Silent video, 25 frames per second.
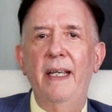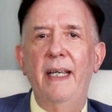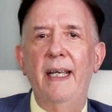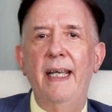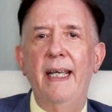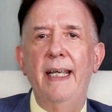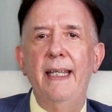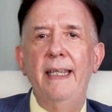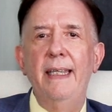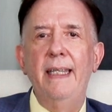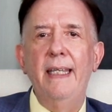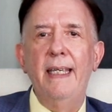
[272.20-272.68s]

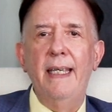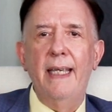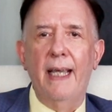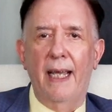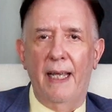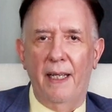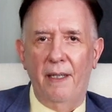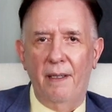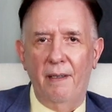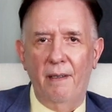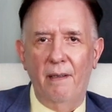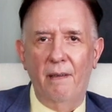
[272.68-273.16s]
In the
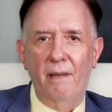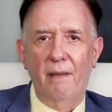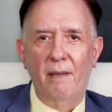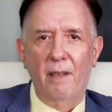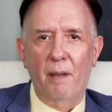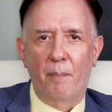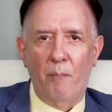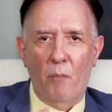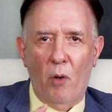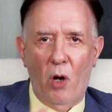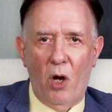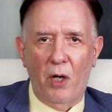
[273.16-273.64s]
end,
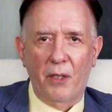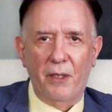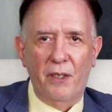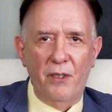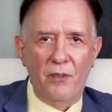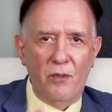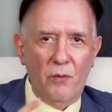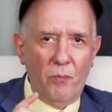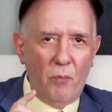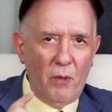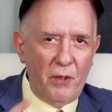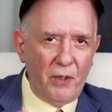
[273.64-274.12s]
the
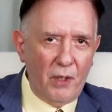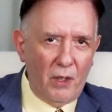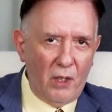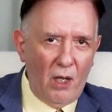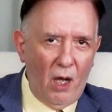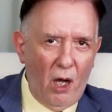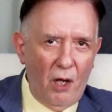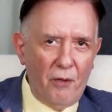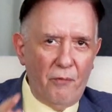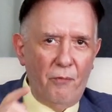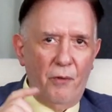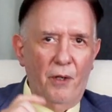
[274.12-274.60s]
markets were the
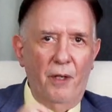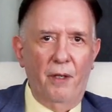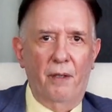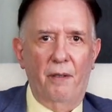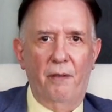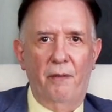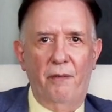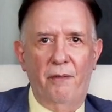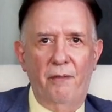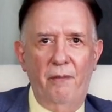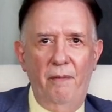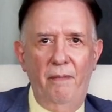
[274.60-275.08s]

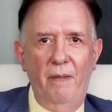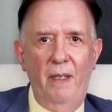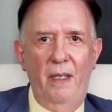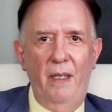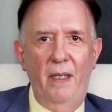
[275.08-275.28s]
guardrails.